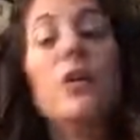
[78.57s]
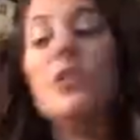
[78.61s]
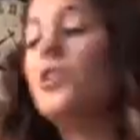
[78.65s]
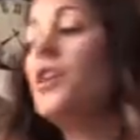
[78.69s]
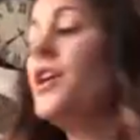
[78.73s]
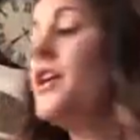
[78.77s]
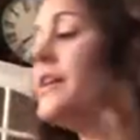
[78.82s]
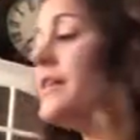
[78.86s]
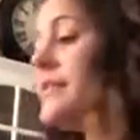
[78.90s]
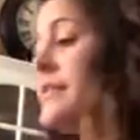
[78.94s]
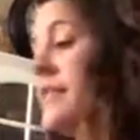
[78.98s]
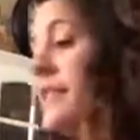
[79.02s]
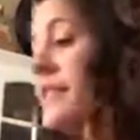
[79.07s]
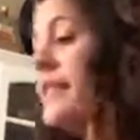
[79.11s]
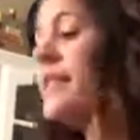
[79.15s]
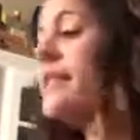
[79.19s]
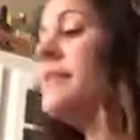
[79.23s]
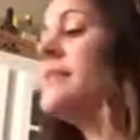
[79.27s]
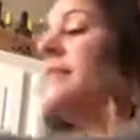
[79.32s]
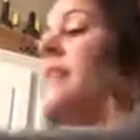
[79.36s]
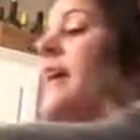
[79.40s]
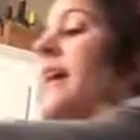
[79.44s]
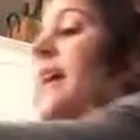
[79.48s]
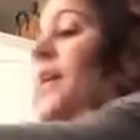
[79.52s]
Chia
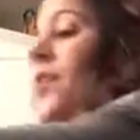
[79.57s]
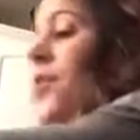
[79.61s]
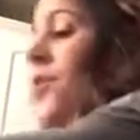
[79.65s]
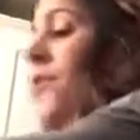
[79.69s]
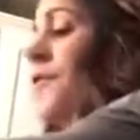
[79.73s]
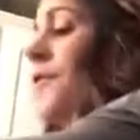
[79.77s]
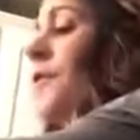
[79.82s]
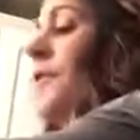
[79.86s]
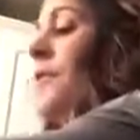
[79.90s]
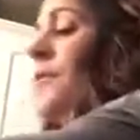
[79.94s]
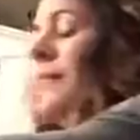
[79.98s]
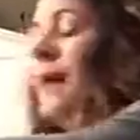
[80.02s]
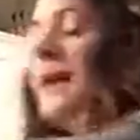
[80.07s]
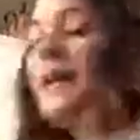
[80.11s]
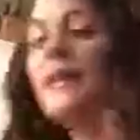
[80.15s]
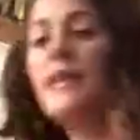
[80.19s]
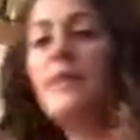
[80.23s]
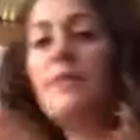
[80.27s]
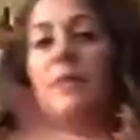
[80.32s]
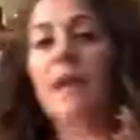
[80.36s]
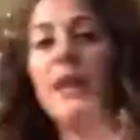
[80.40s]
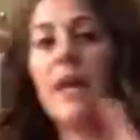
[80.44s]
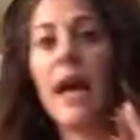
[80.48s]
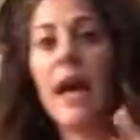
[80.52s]
seeds, thank you for
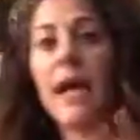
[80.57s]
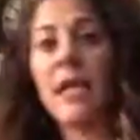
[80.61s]
reminding me.